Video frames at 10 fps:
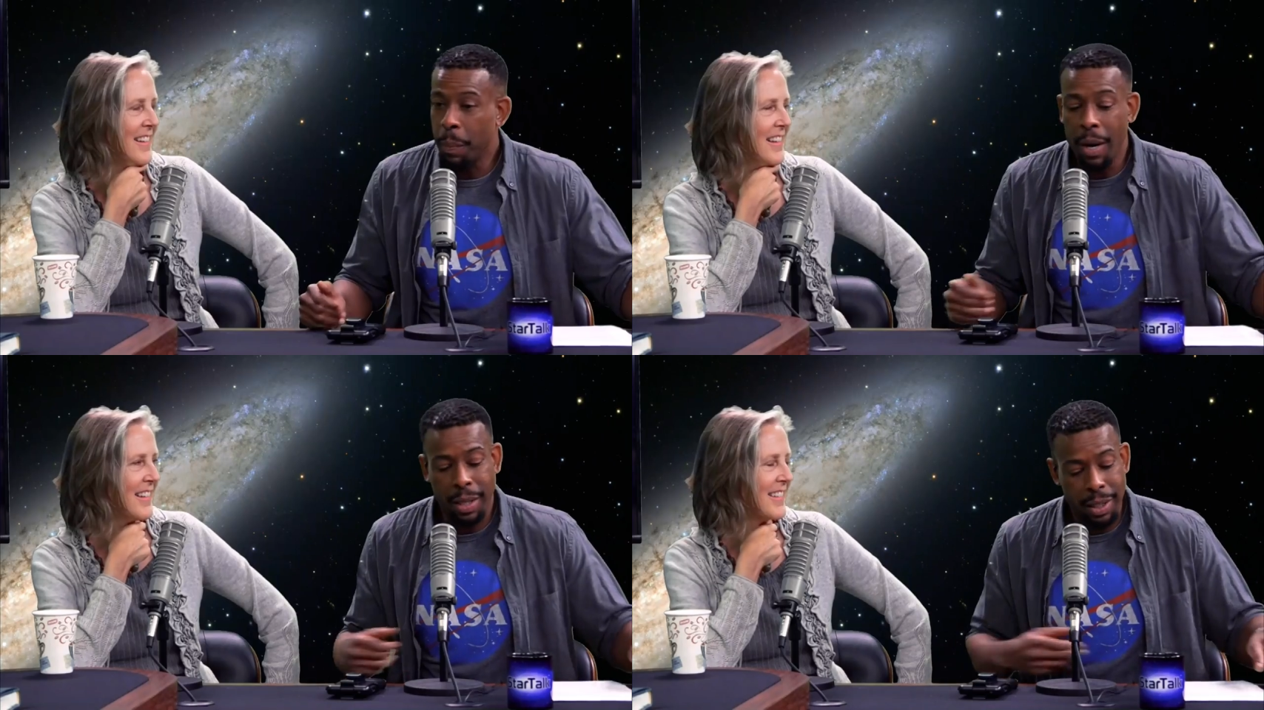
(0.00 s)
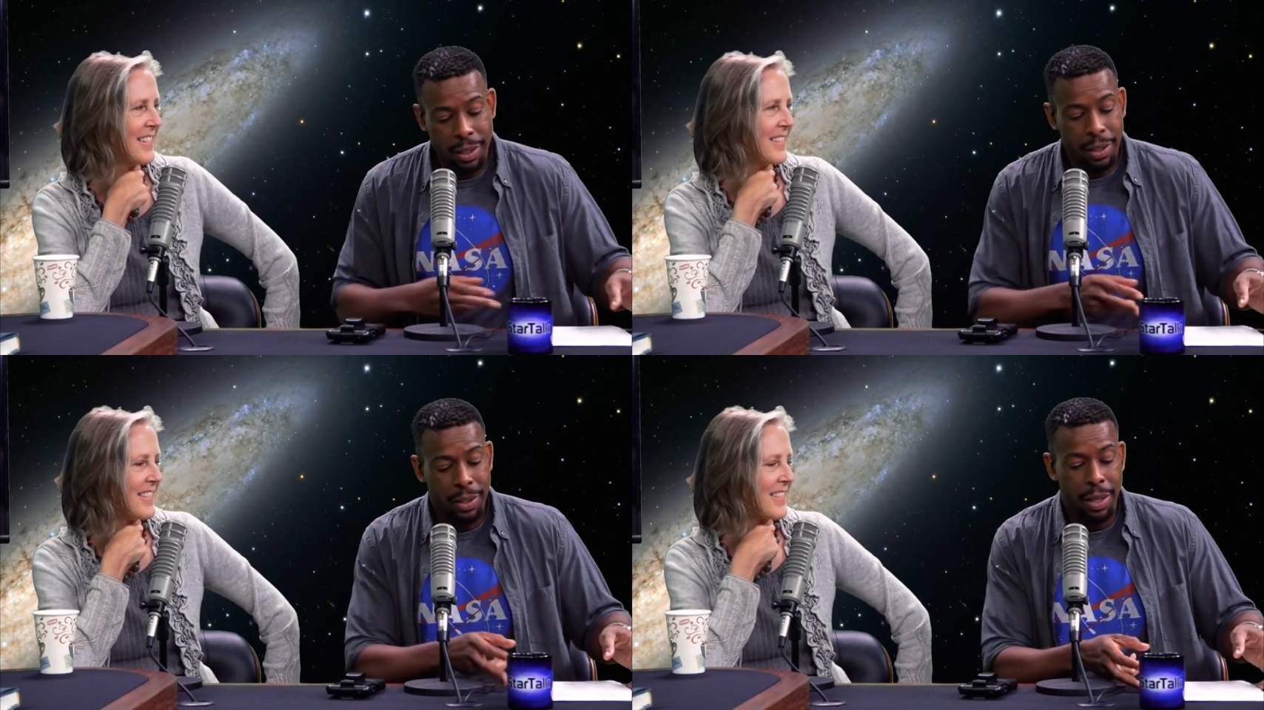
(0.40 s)
Speaker 1: part, this
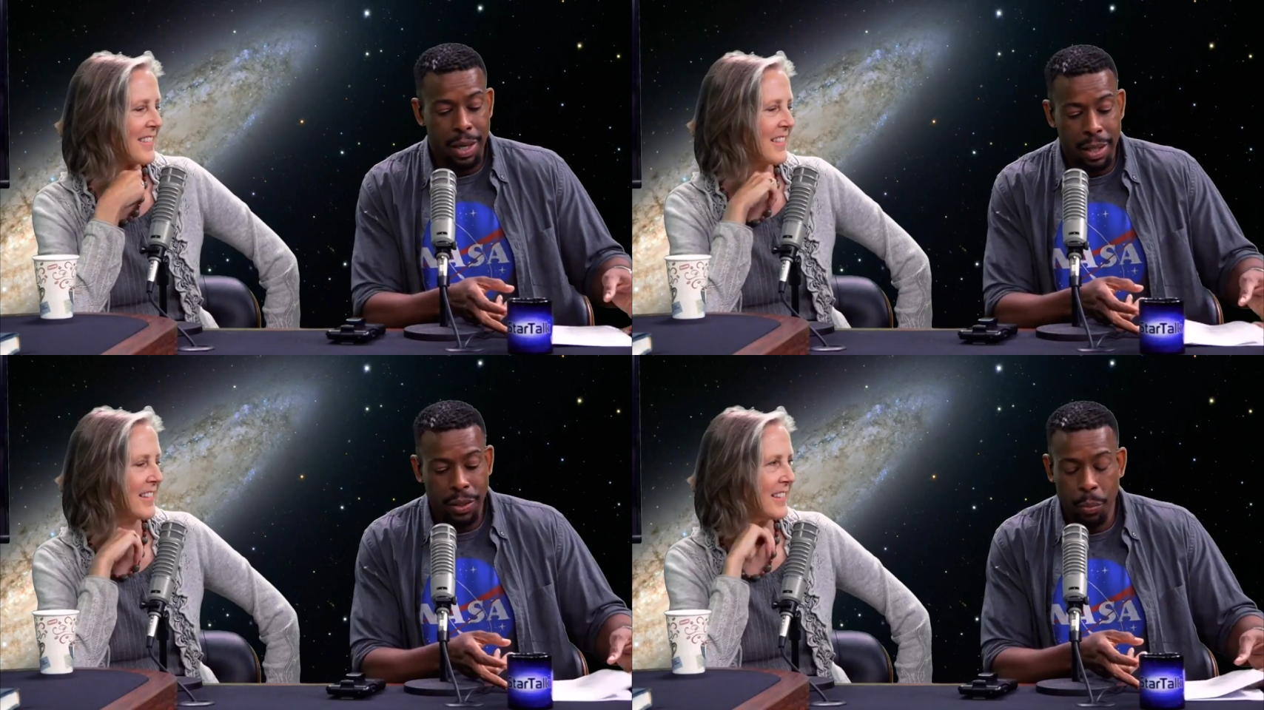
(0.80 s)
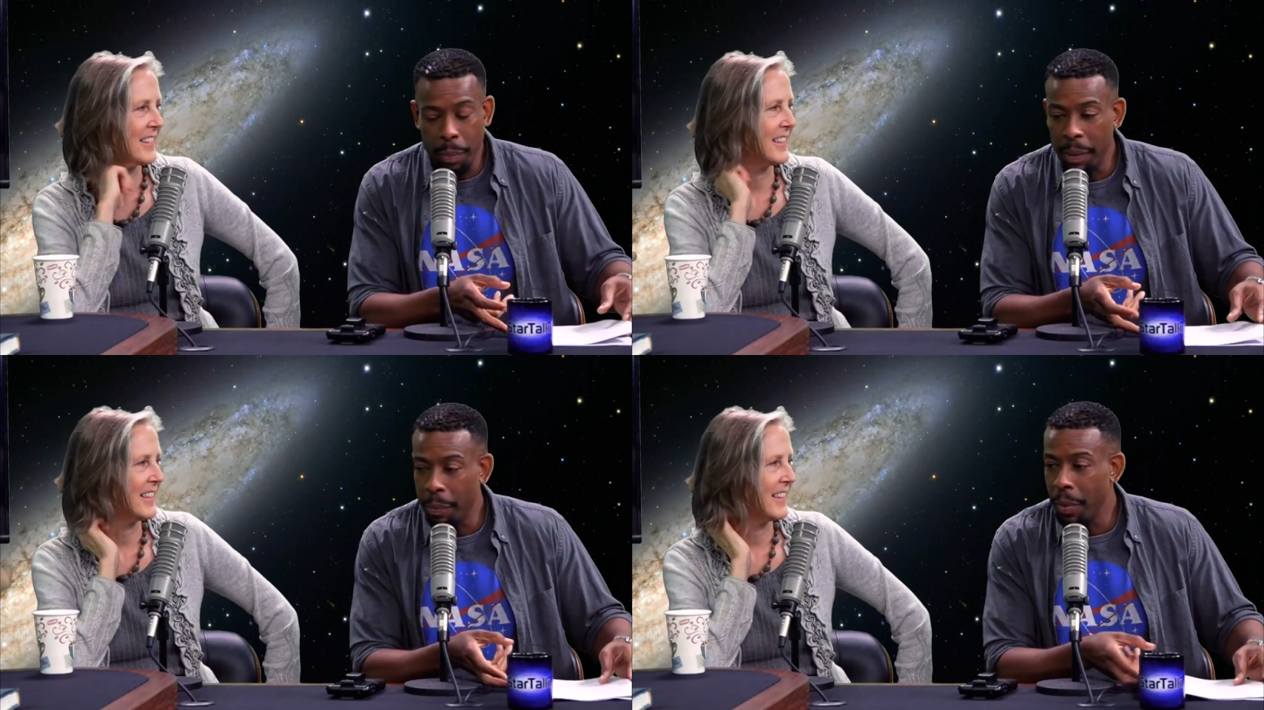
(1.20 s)
is uh, this is what
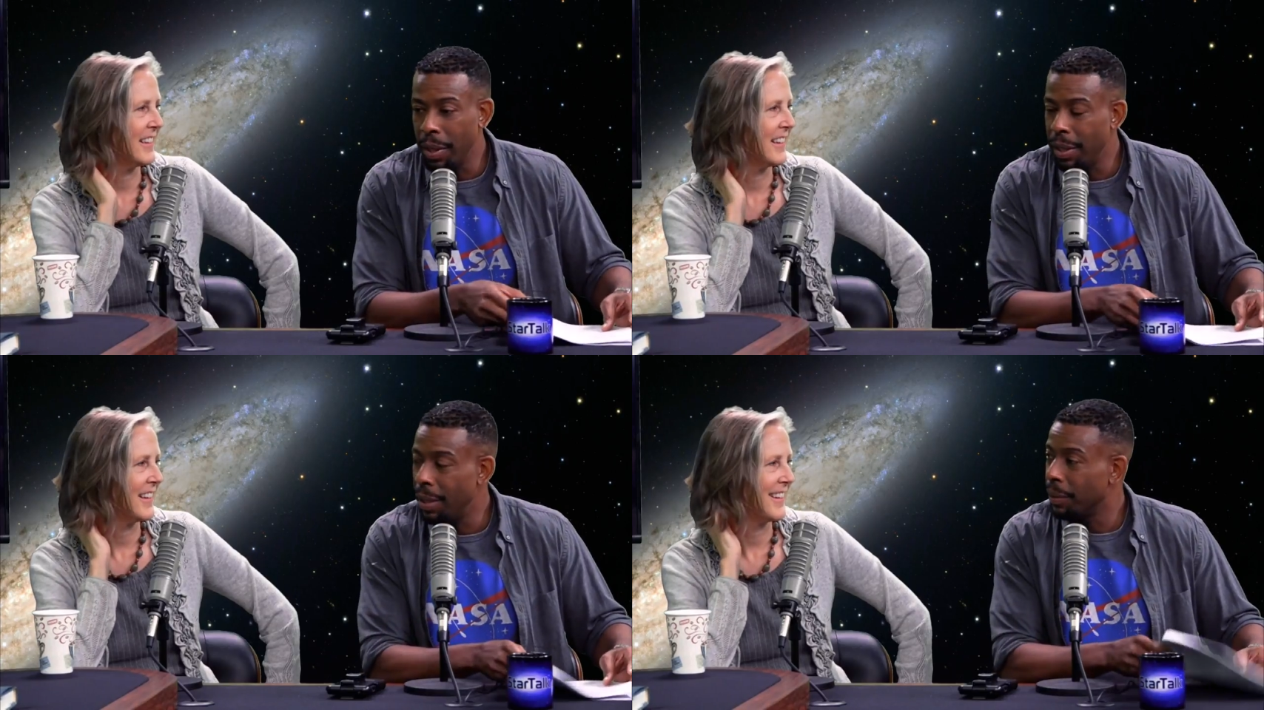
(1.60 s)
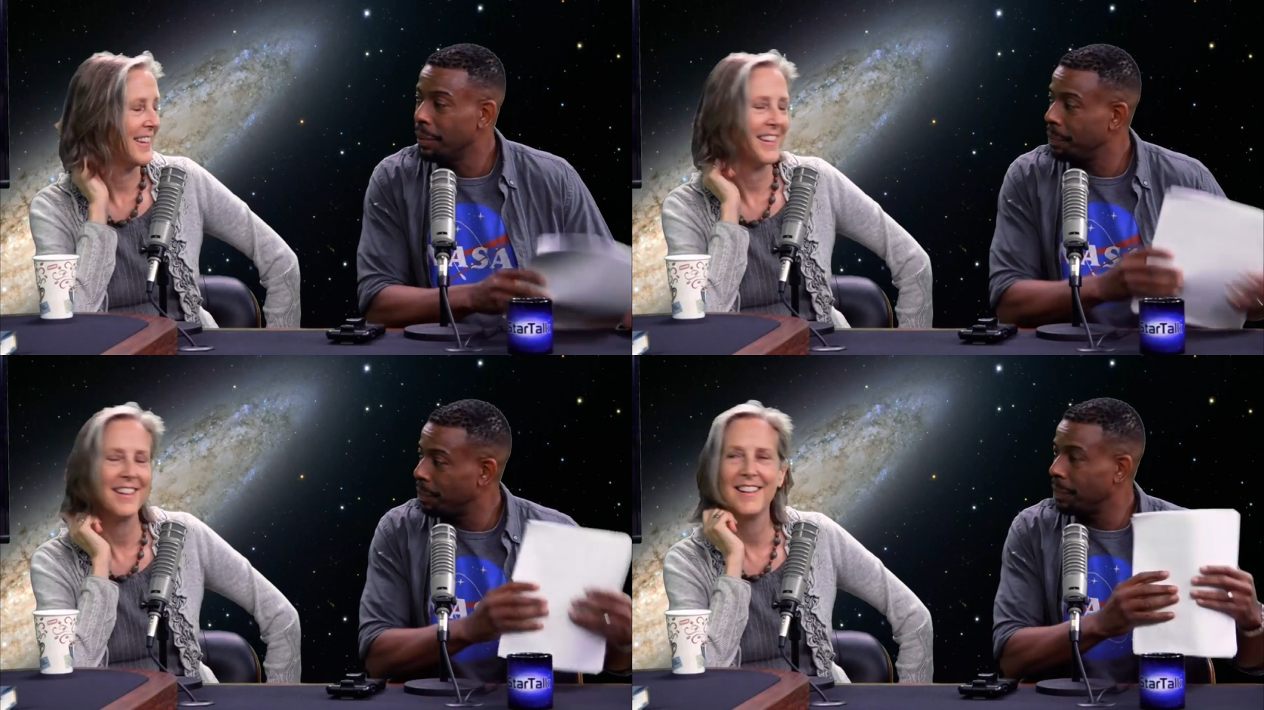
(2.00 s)
people. And Mary, I'm not
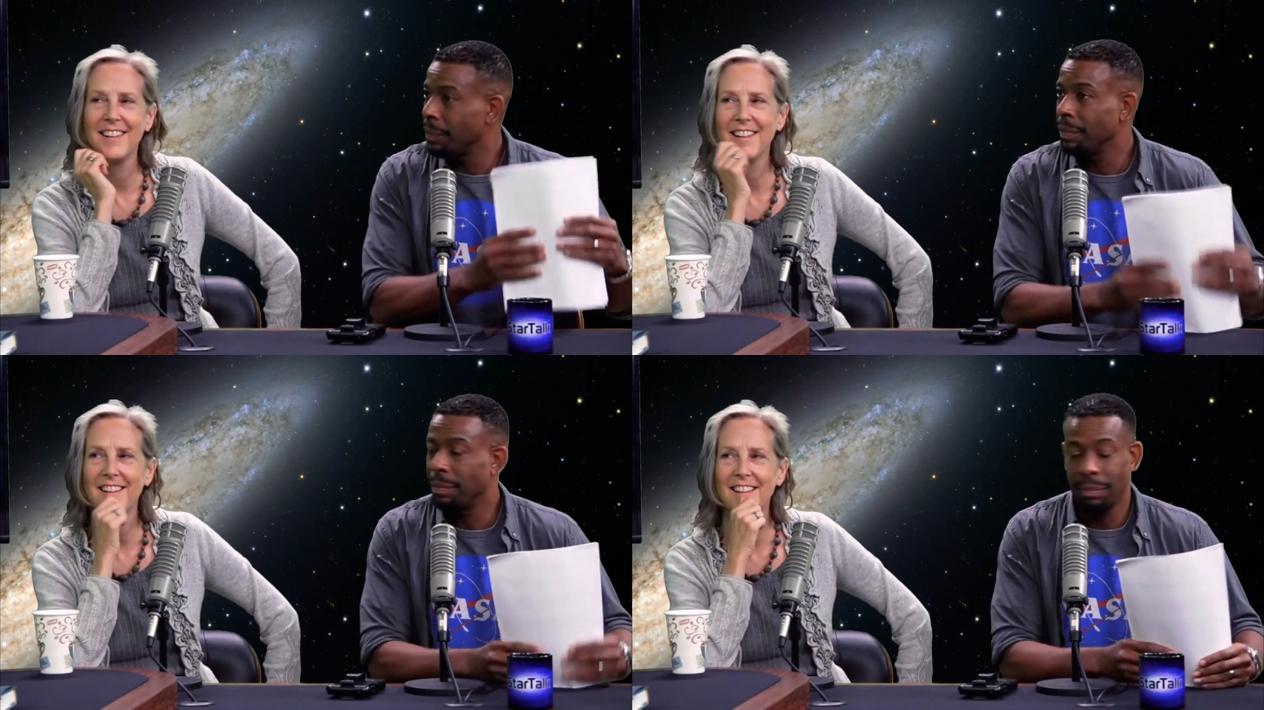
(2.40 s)
going to lie to you and